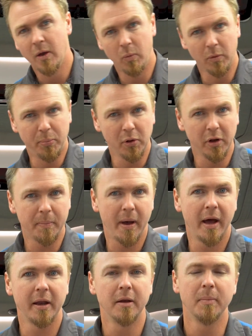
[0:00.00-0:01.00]
We'll pull it
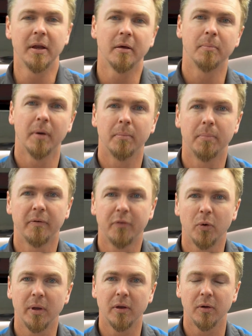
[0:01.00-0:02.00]
apart in a minute, but
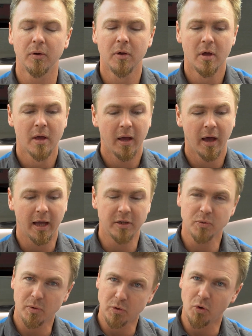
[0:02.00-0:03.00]
before we do, I
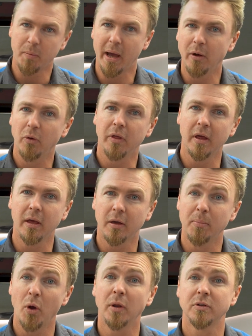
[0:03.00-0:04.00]
just want to talk about all the
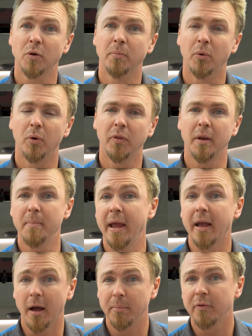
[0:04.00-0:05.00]
components on board that
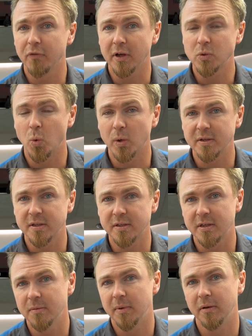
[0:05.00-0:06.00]
make up the freshwater
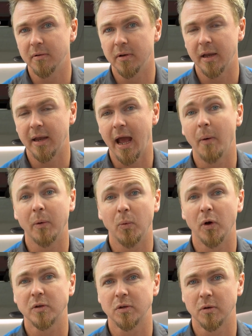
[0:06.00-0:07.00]
system and how it
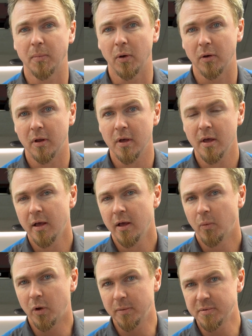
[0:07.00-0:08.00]
works on a boat.
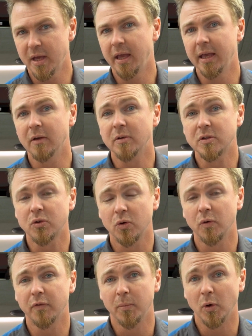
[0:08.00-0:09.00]
What I'm saying here is
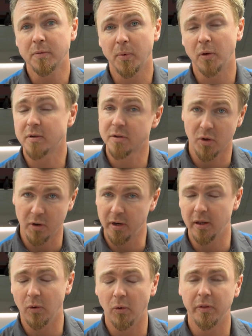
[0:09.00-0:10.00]
true for most boats,
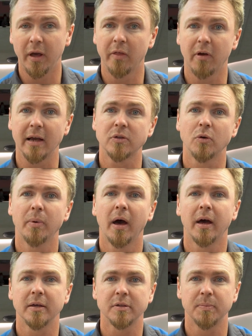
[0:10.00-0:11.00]
certainly all the other
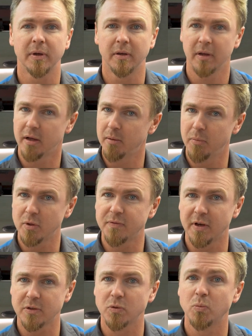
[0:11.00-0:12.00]
Axopars, but most
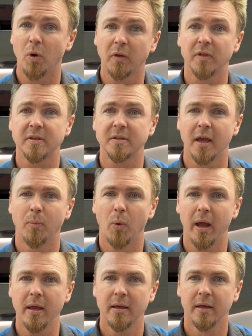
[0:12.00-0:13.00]
vessels work this same
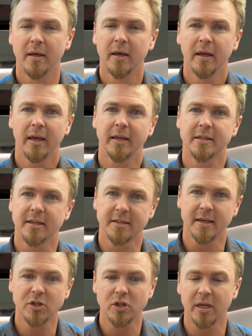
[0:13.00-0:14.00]
way. It's
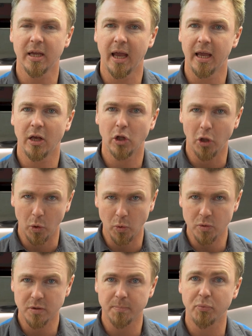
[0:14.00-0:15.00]
essentially a
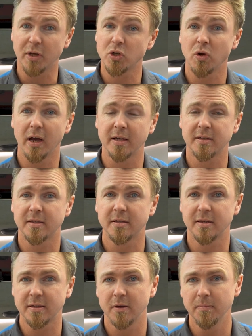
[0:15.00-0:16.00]
closed pressurized
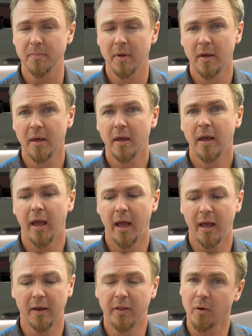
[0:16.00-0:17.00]
system,
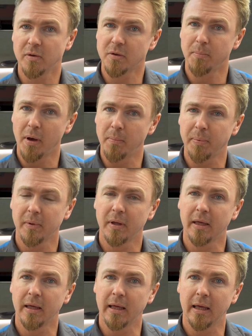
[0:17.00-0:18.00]
and there is a pump
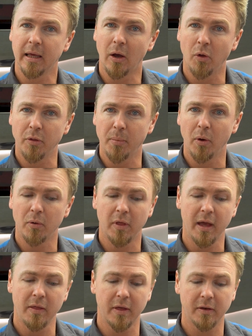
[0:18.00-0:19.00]
on the boat
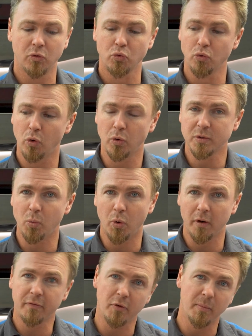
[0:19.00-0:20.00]
there that draws
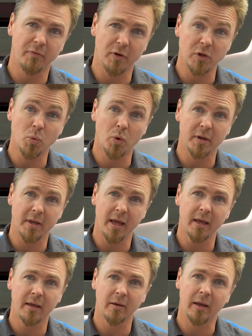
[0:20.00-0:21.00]
water from a freshwater
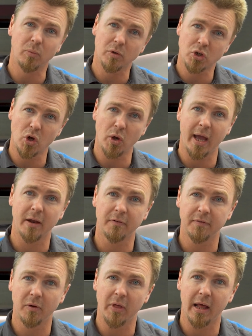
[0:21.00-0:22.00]
tank, and we'll show you how to
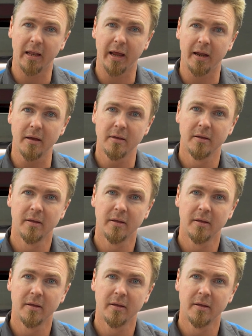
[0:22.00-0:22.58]
fill that later.